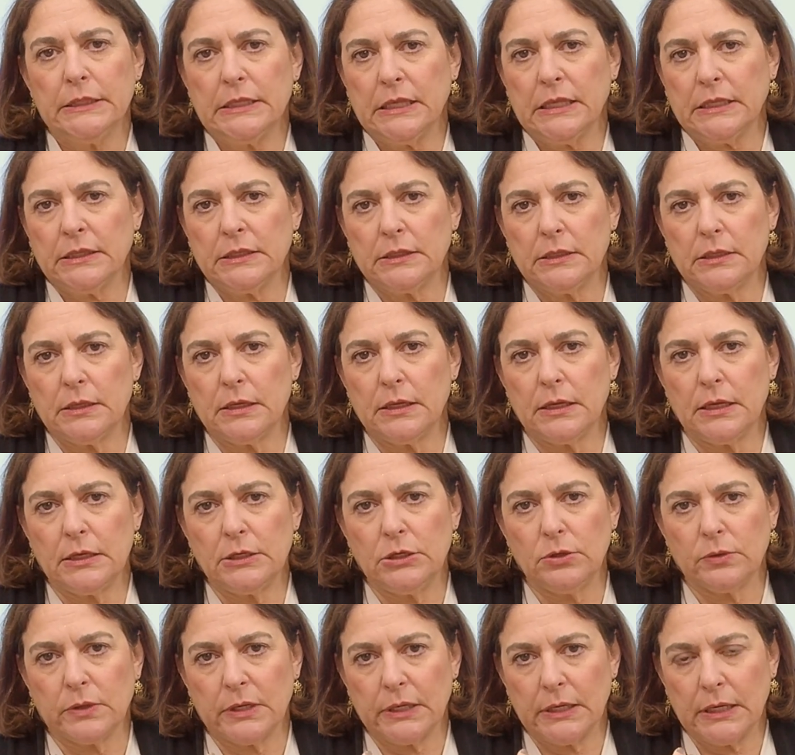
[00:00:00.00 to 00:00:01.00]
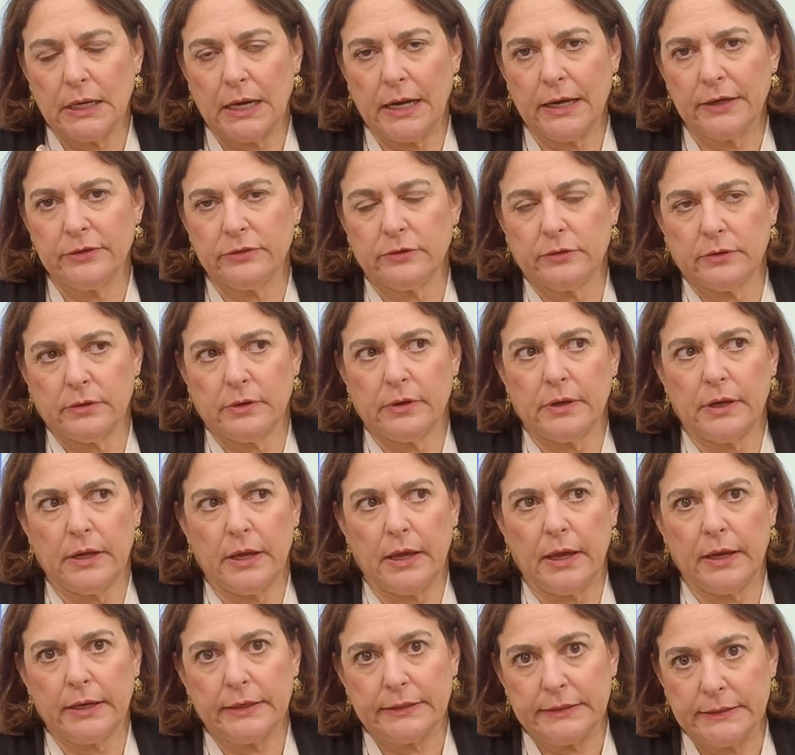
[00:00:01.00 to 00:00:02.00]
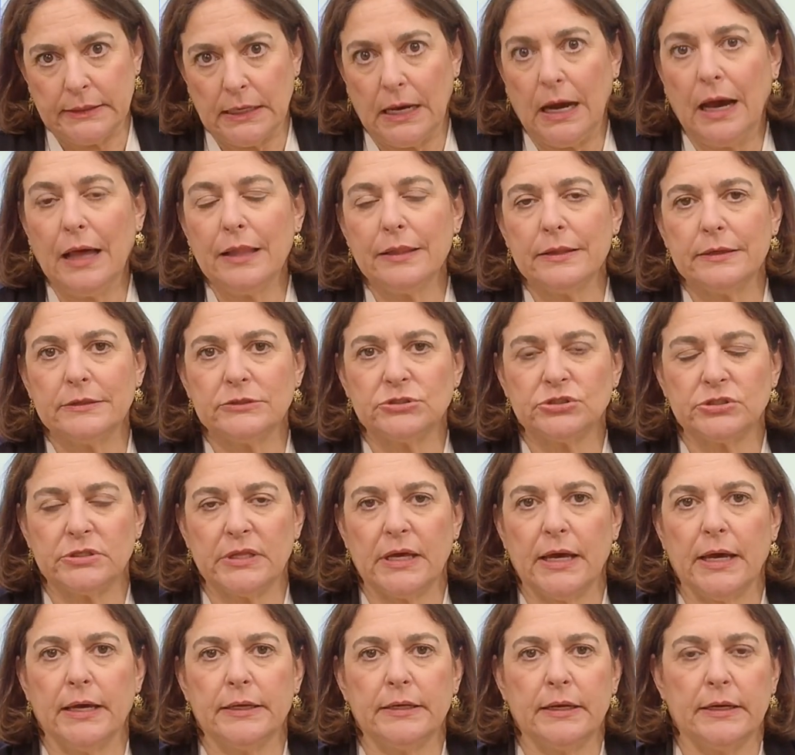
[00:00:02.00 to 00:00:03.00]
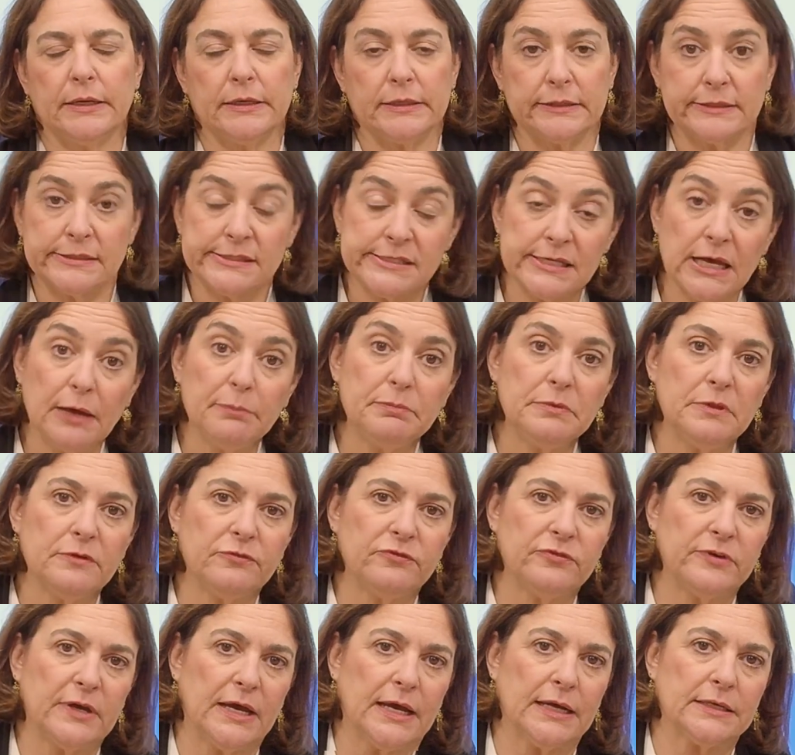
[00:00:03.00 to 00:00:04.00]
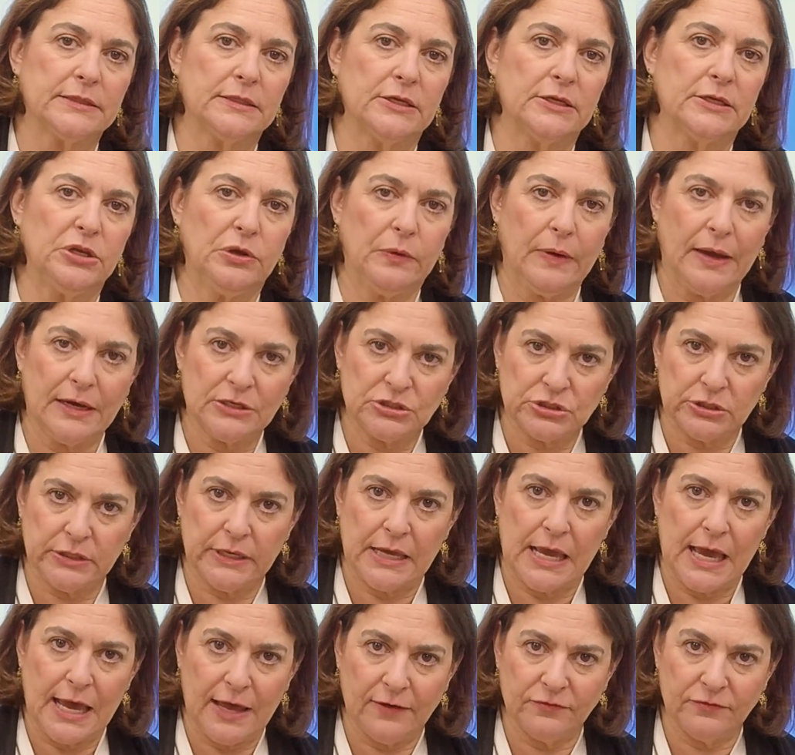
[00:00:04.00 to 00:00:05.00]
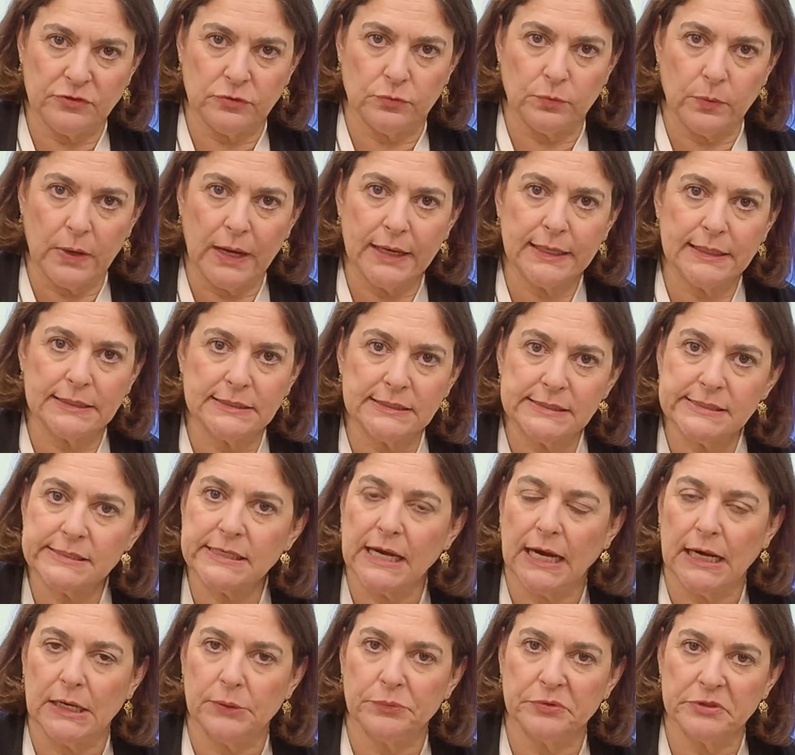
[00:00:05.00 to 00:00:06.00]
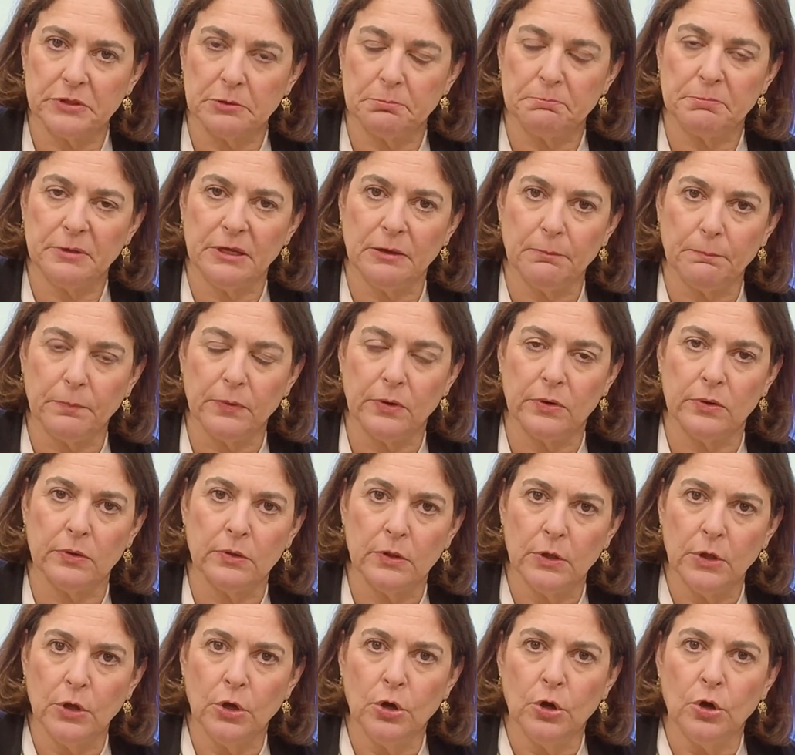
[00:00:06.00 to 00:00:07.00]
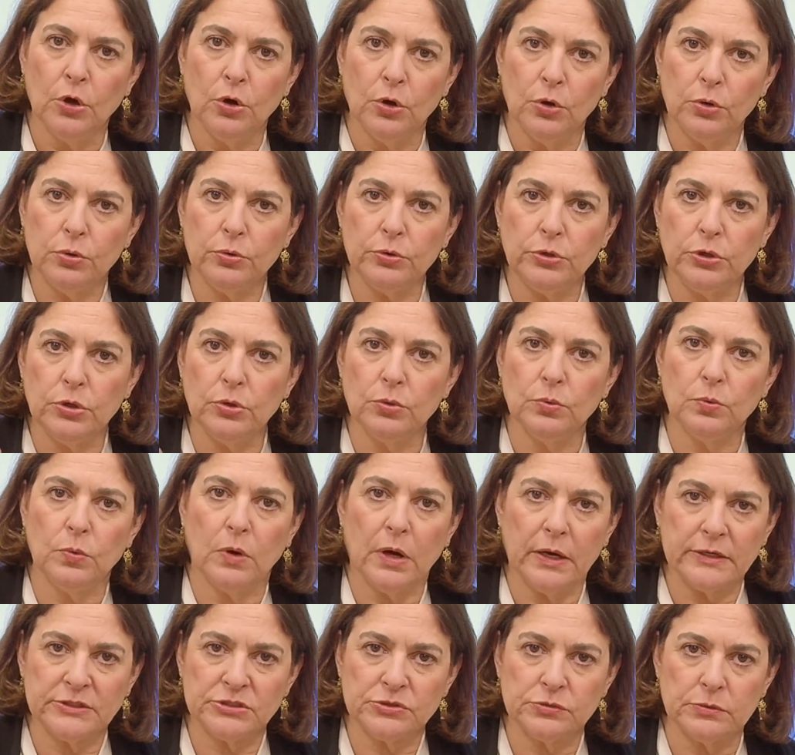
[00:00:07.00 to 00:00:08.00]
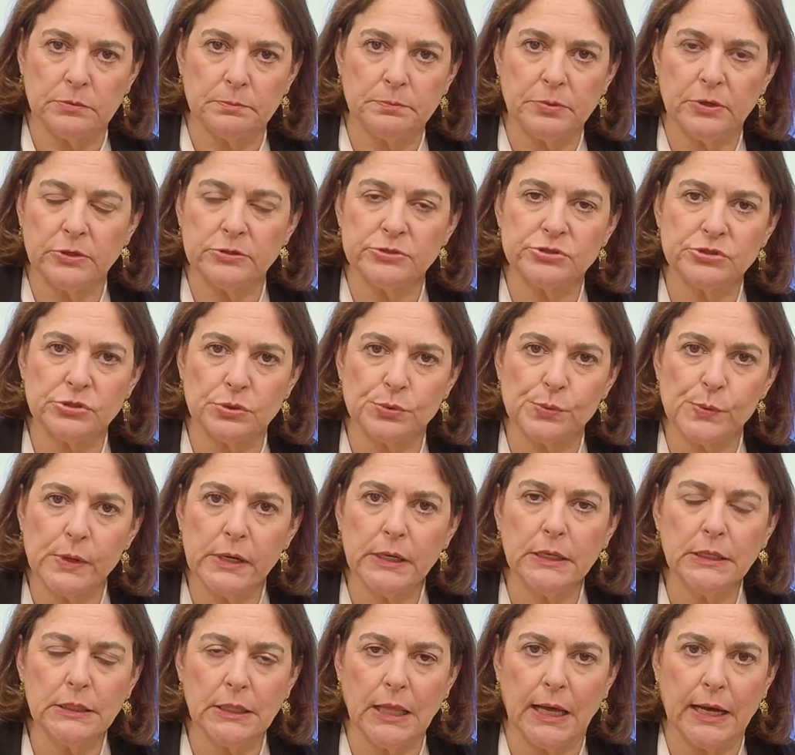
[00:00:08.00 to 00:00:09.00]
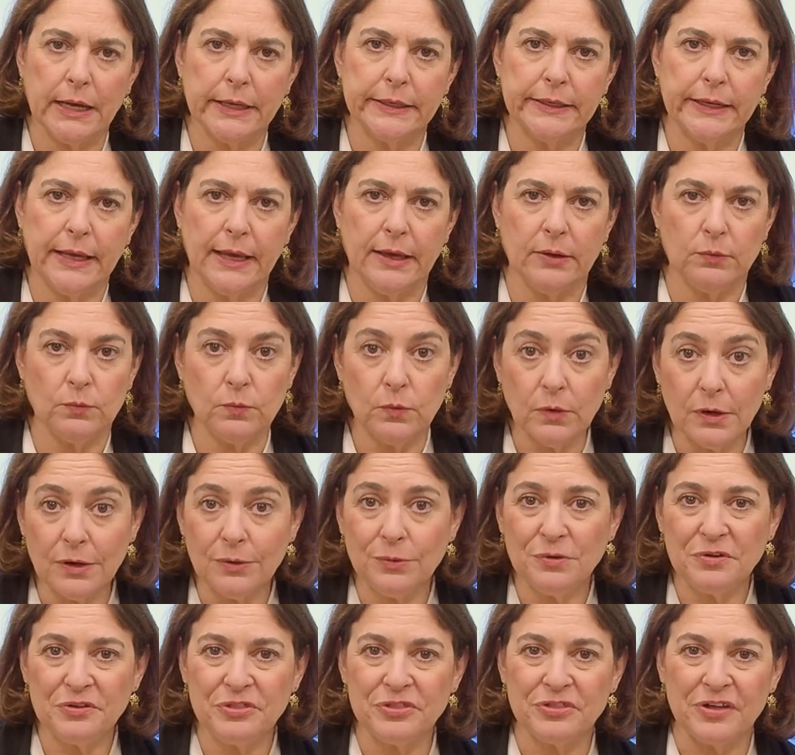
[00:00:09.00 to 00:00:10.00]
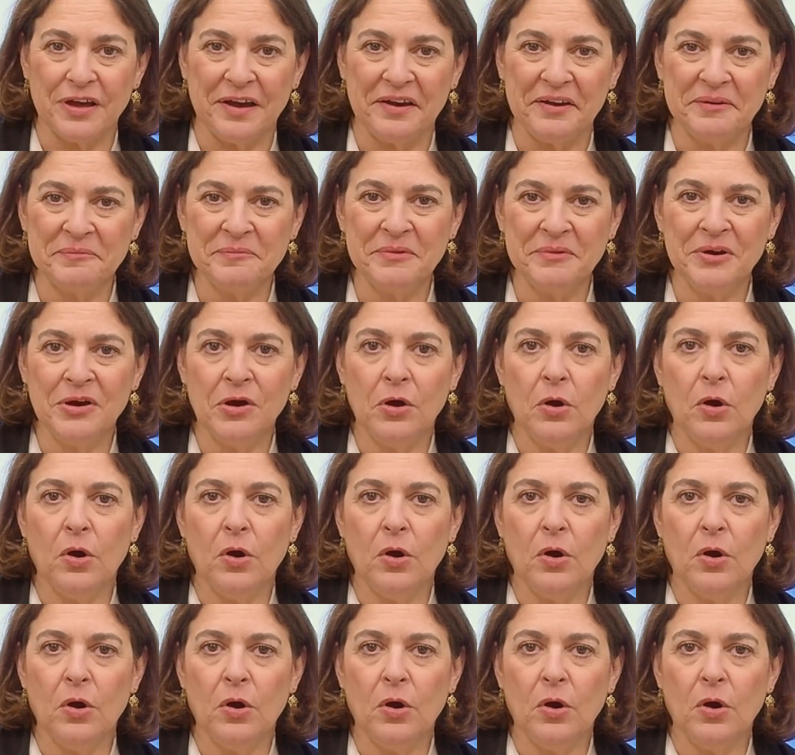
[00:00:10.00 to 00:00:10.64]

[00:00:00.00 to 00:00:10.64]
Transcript: Then you can either acknowledge that and accept the fact that you actually have to reconcile with the people who you want to impose your will on and work with them,